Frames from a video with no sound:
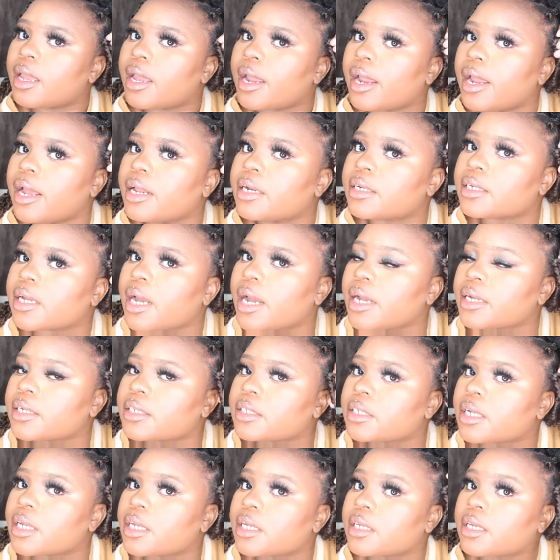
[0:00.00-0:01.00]
and I
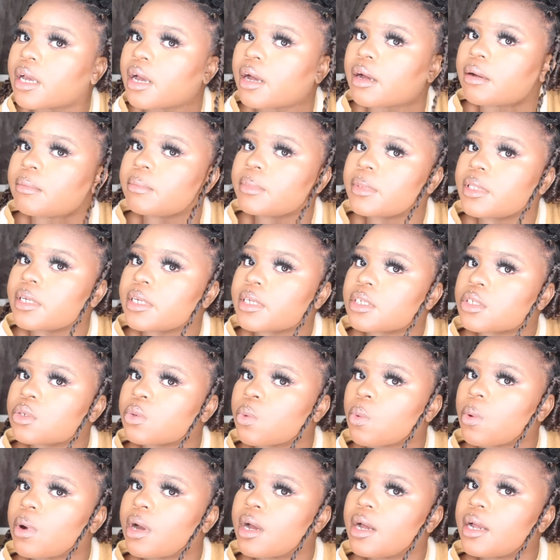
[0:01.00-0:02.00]
take this
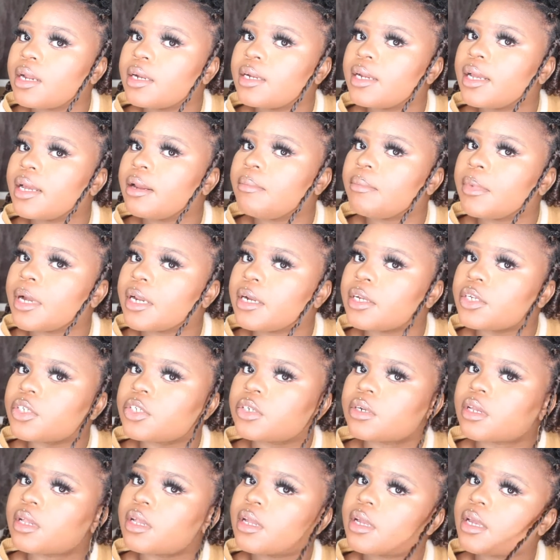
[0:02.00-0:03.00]
one and my
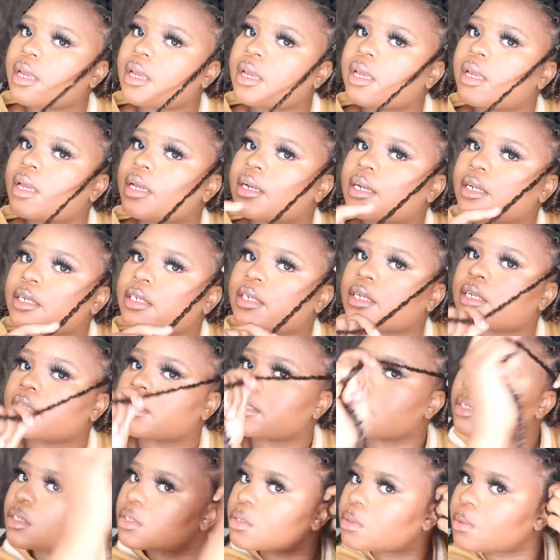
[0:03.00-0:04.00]
natural hair, and I take
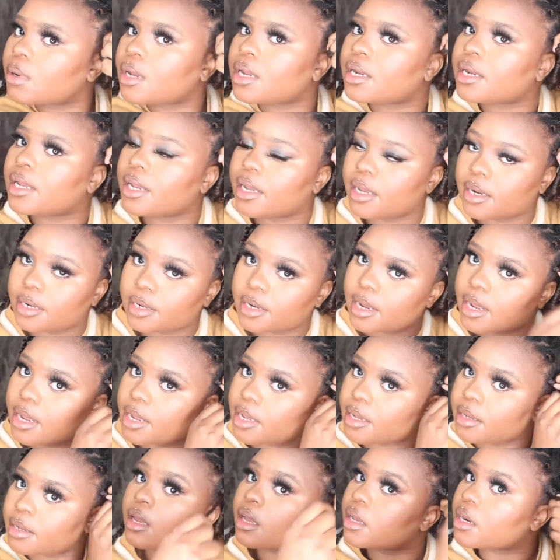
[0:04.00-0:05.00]
this one and
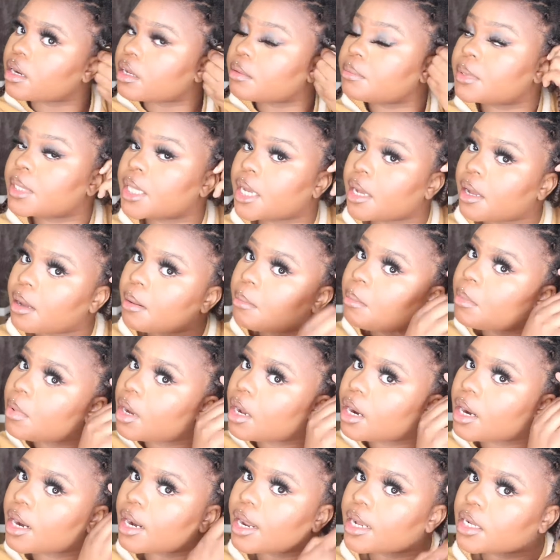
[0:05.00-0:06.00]
I wrap them
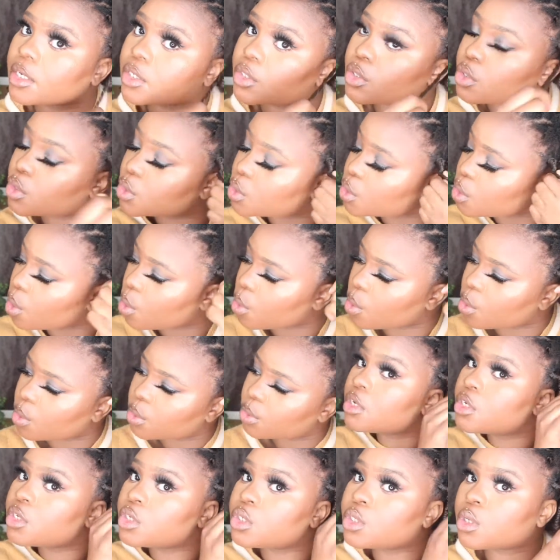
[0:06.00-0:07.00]
like so.
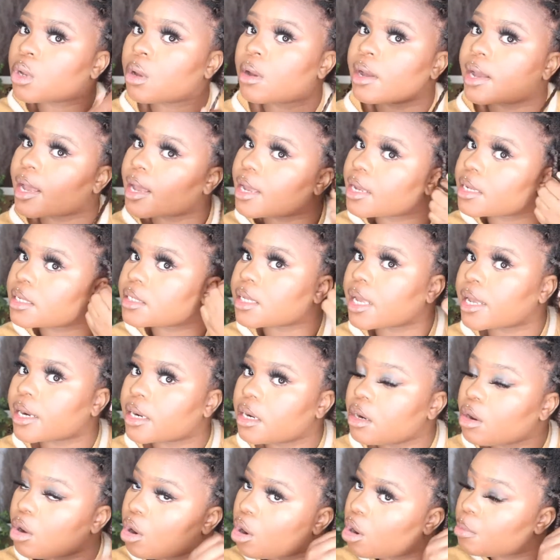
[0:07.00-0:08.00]
So guys, I
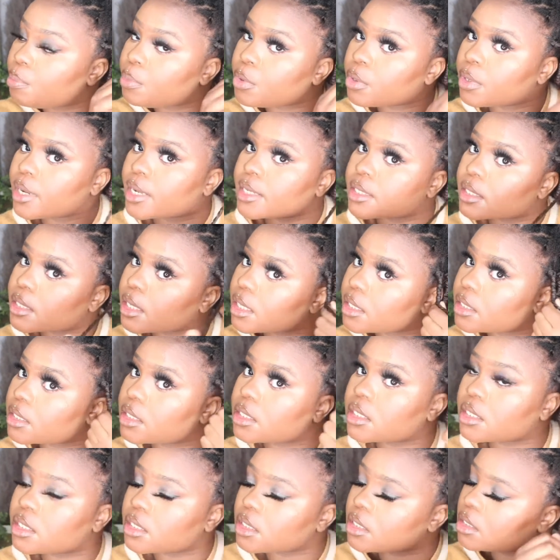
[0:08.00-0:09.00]
really hope you guys can
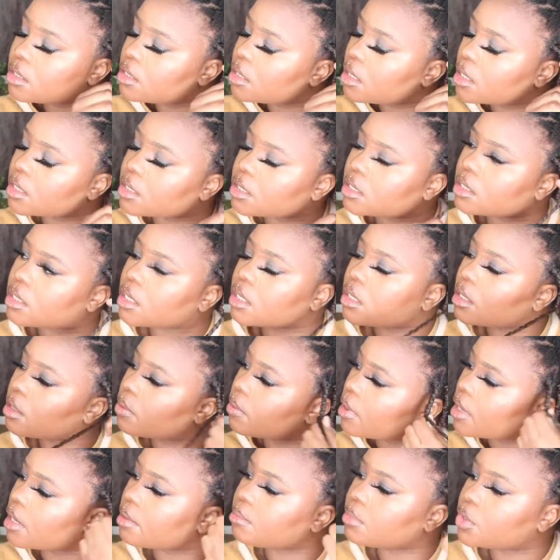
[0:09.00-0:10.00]
see exactly
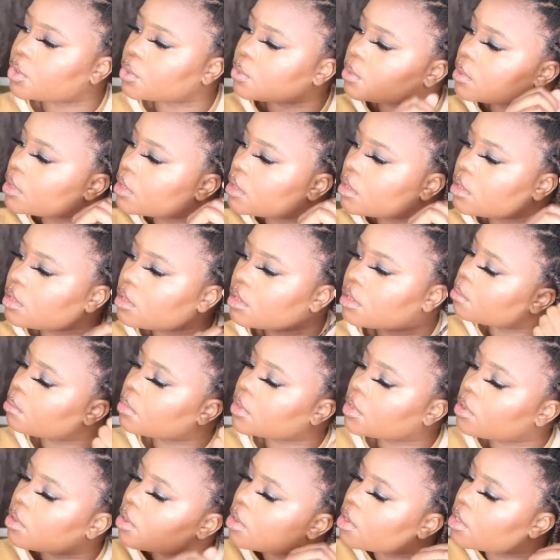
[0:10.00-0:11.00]
what I'm doing,
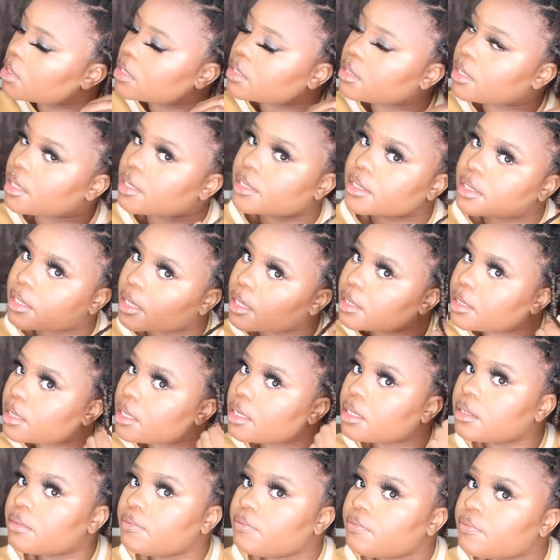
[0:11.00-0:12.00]
because there's
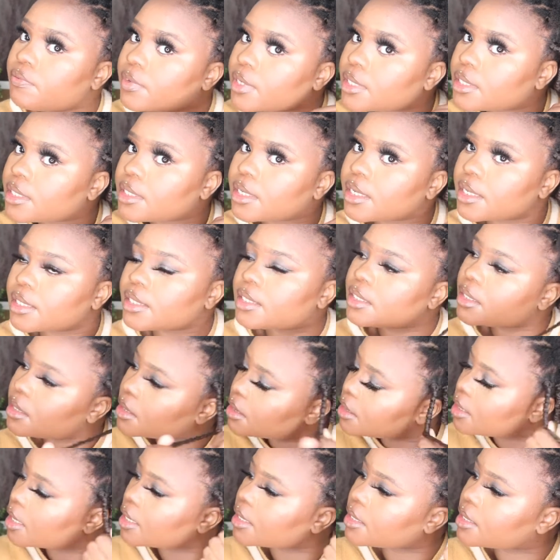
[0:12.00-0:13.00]
nothing
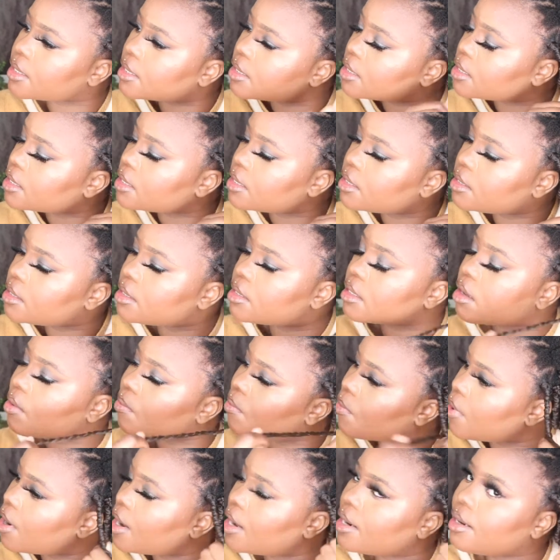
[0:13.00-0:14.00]
frustrating like seeing
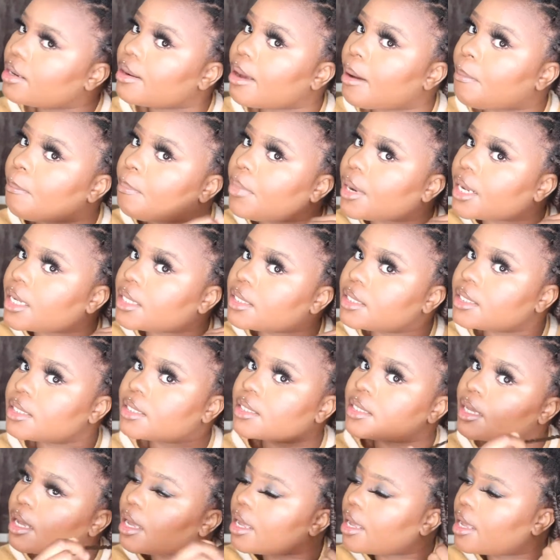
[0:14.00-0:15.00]
someone plaiting
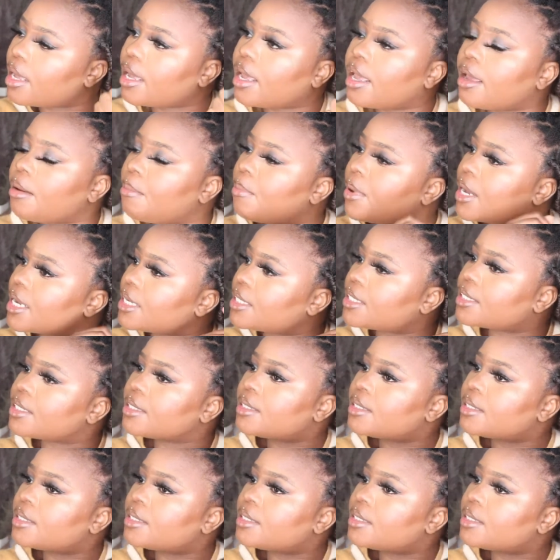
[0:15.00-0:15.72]
their hair but